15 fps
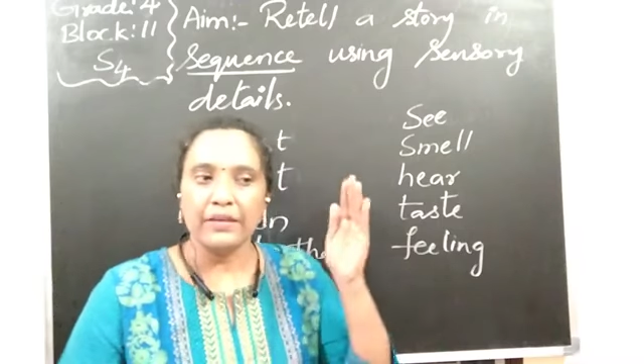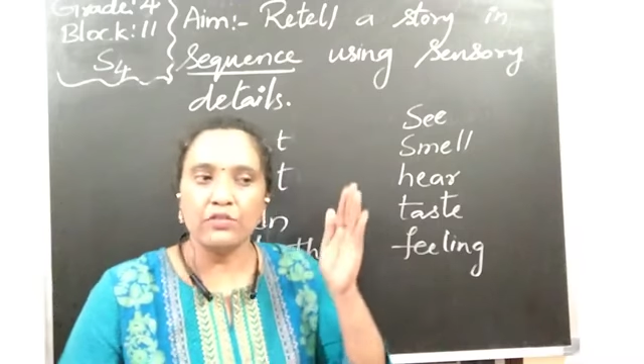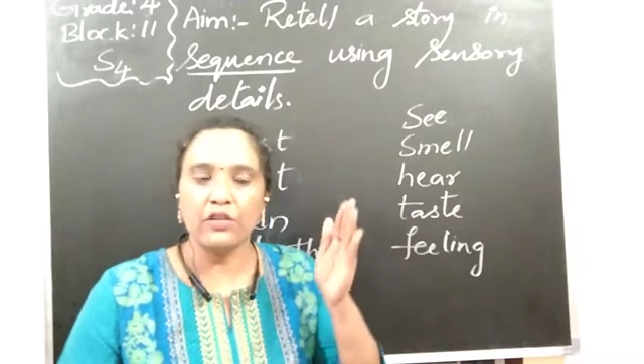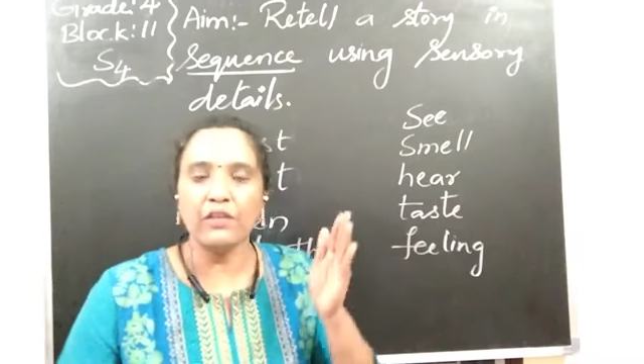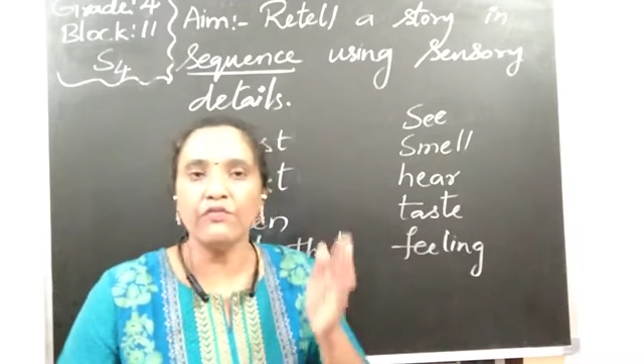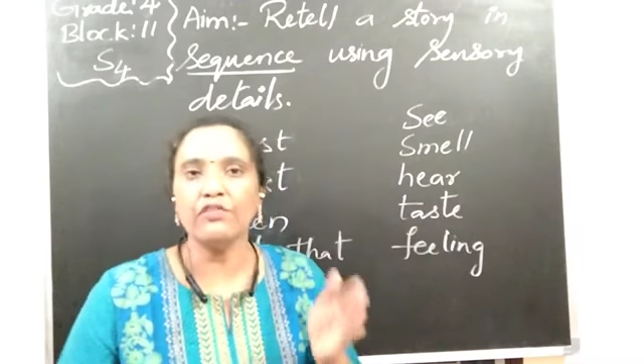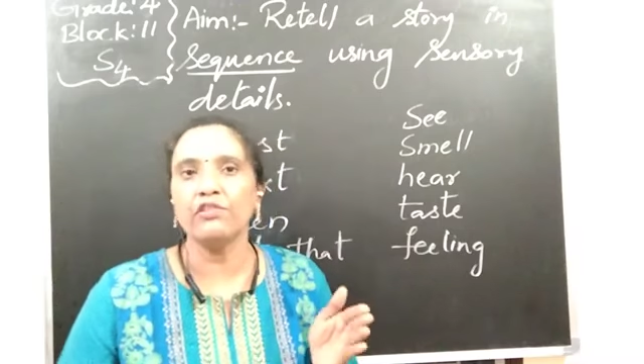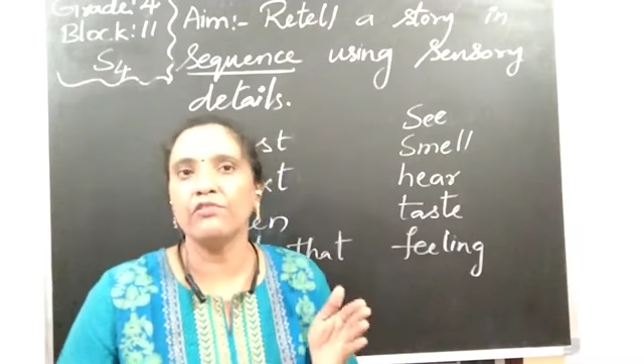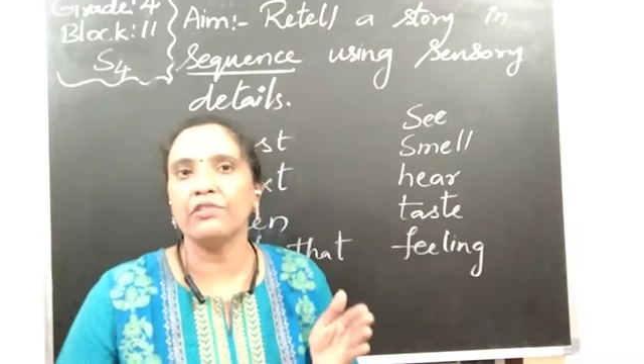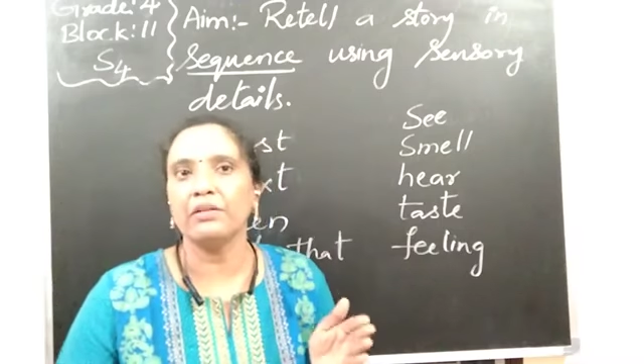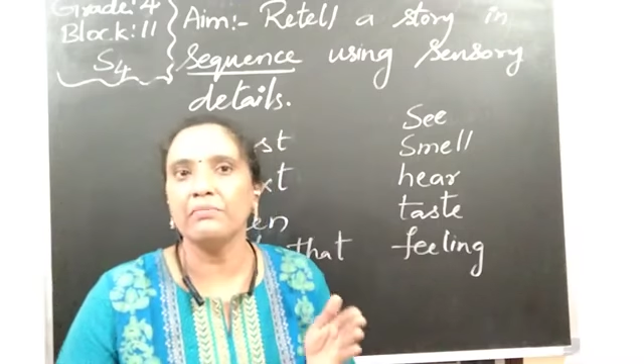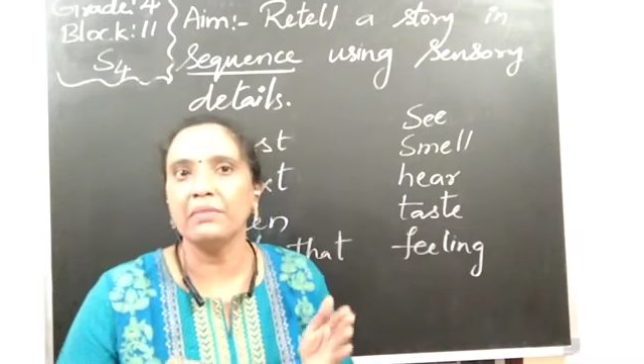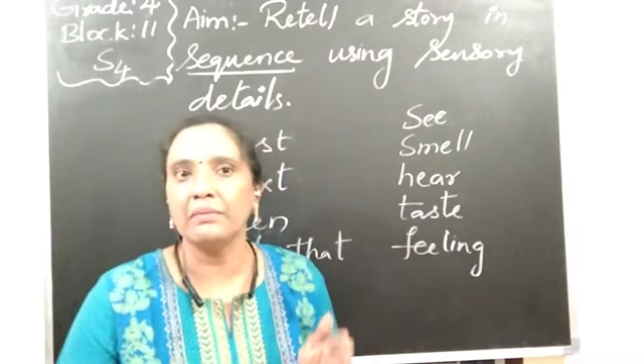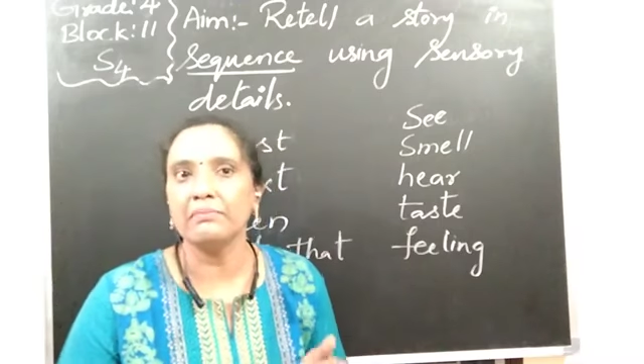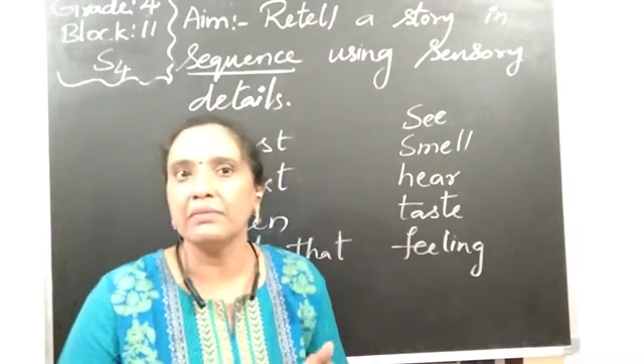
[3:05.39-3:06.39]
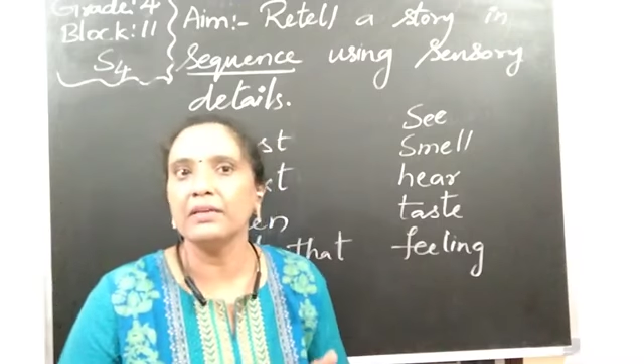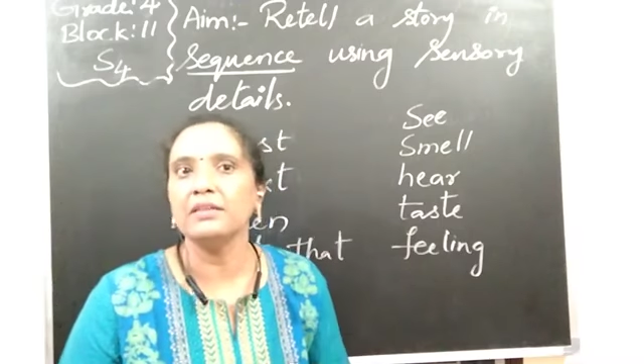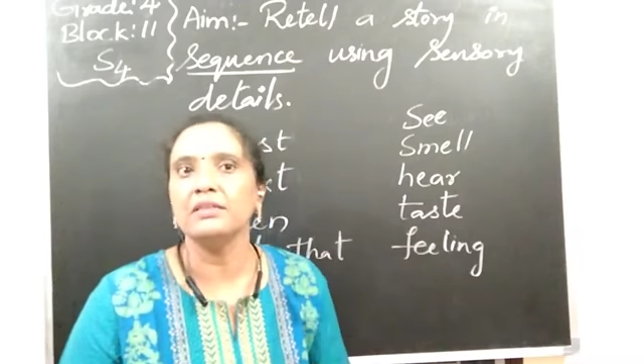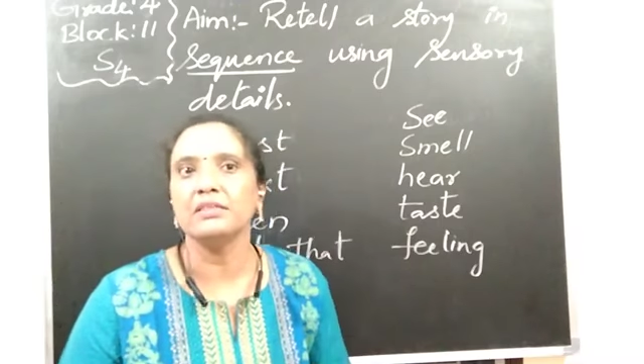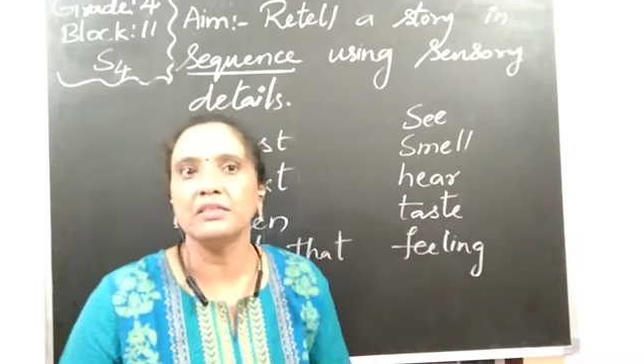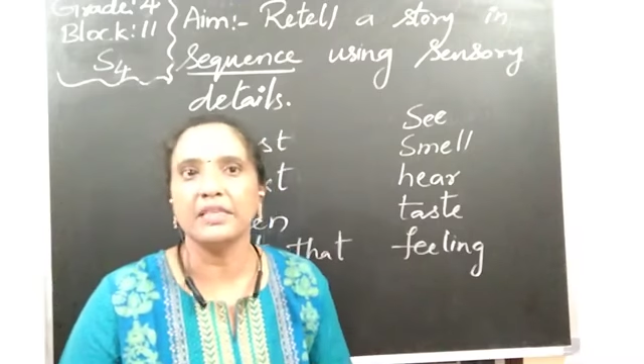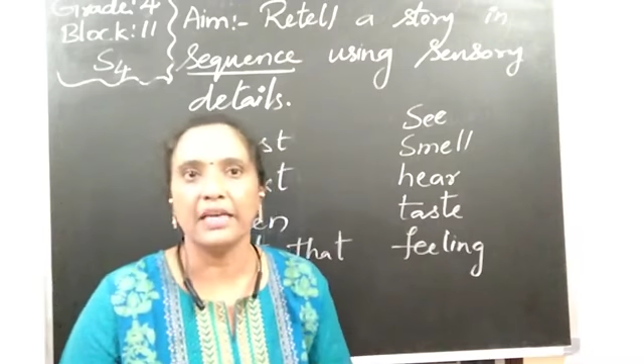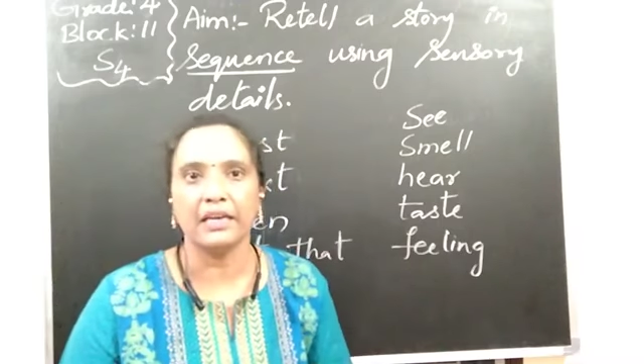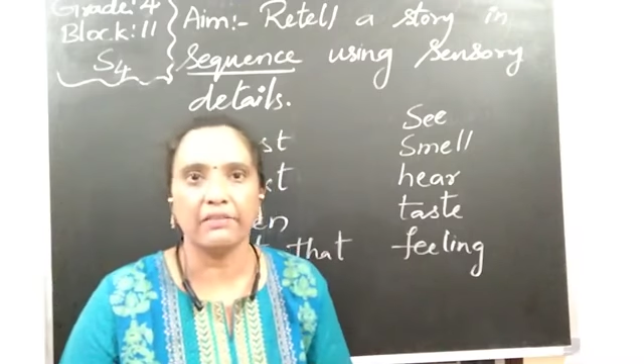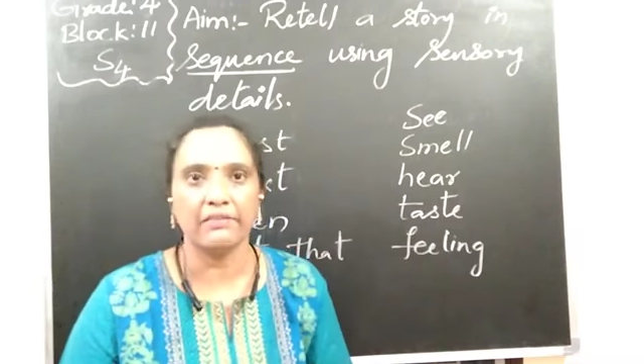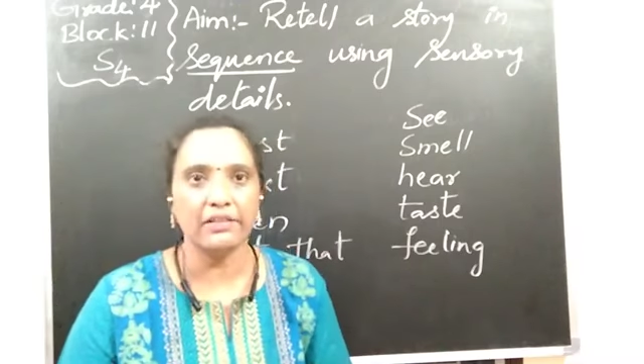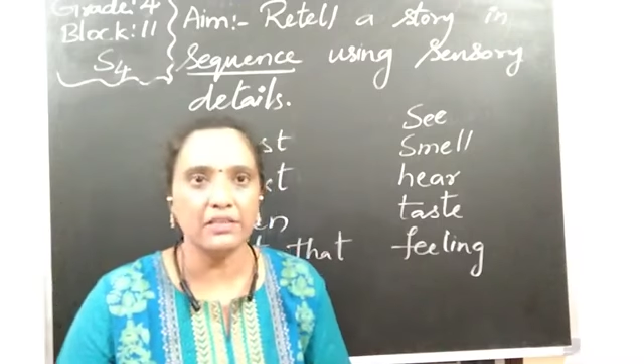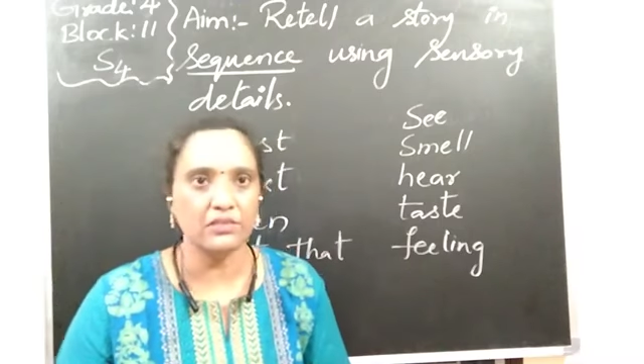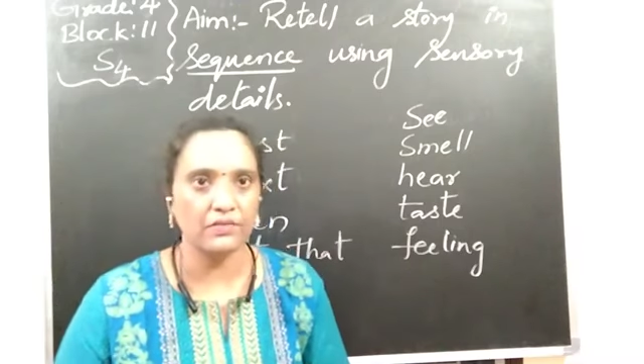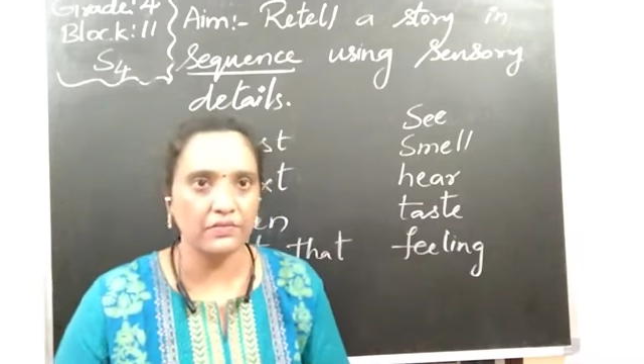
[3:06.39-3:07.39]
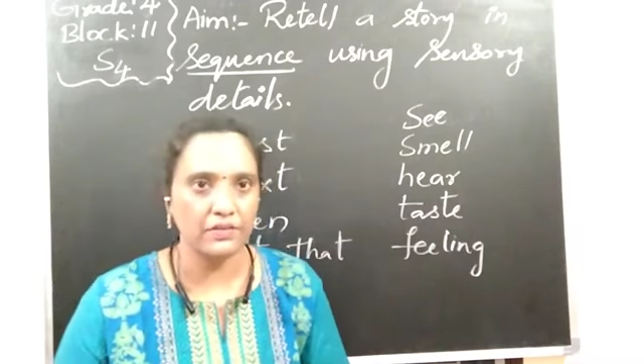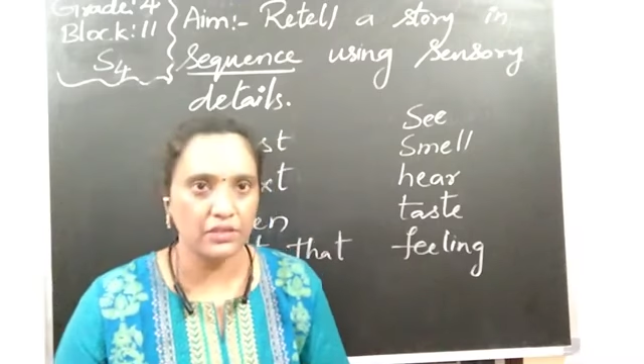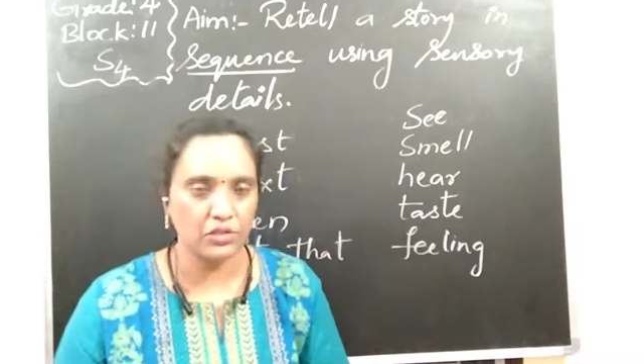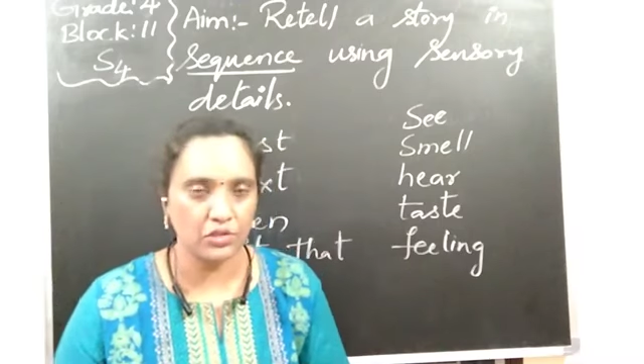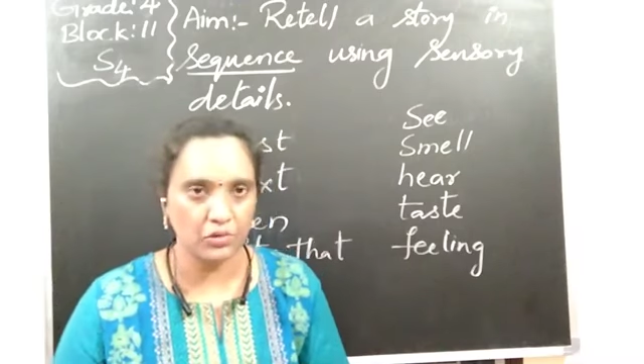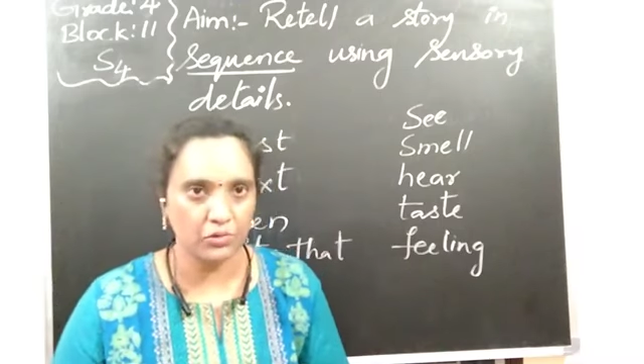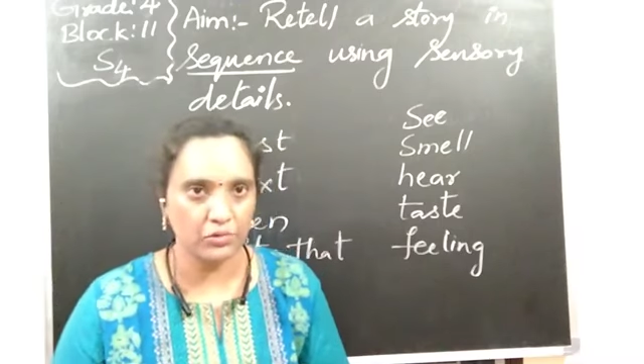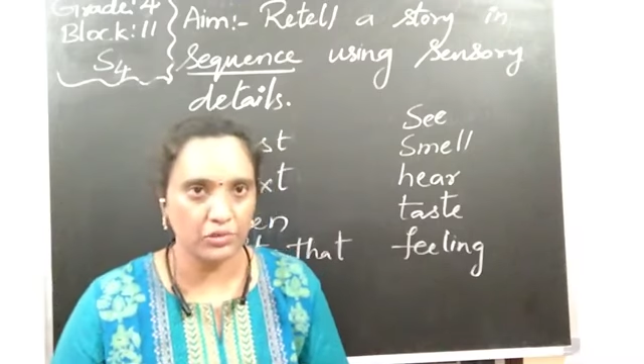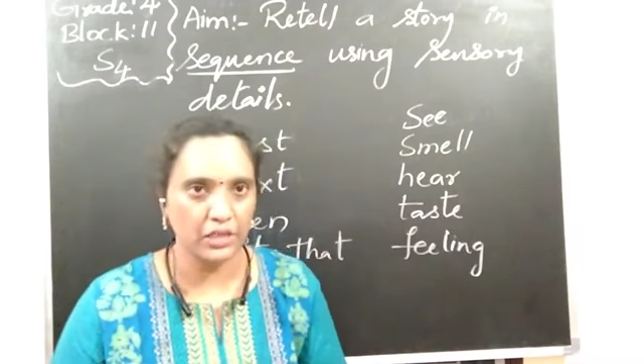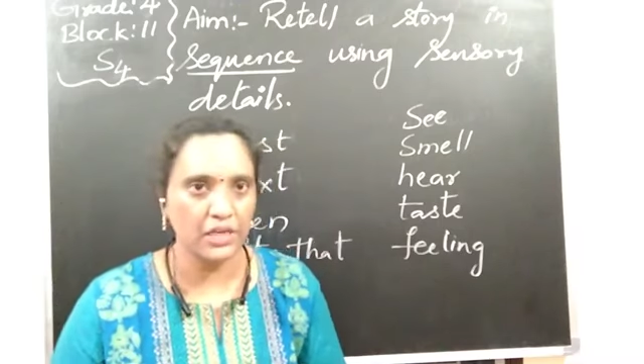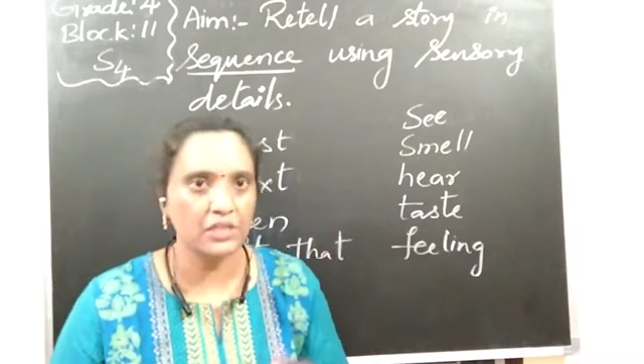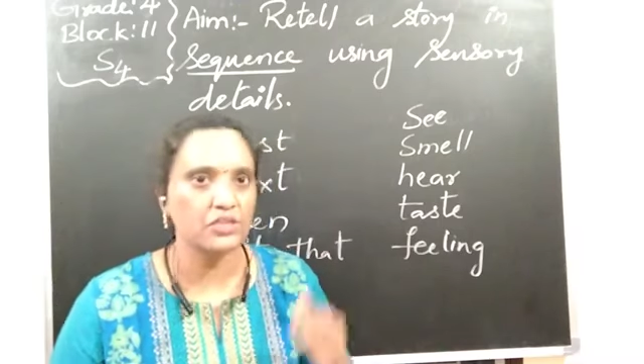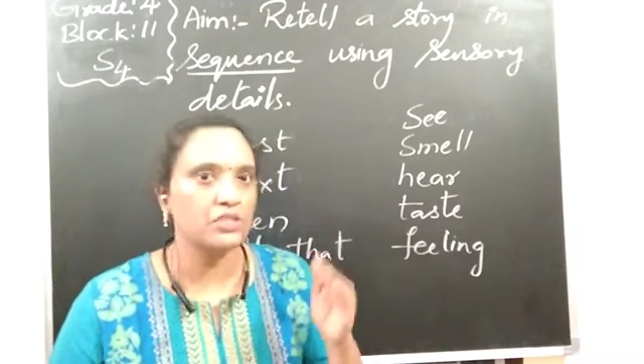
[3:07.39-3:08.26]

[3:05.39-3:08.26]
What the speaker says: So if you remember the sequence of the story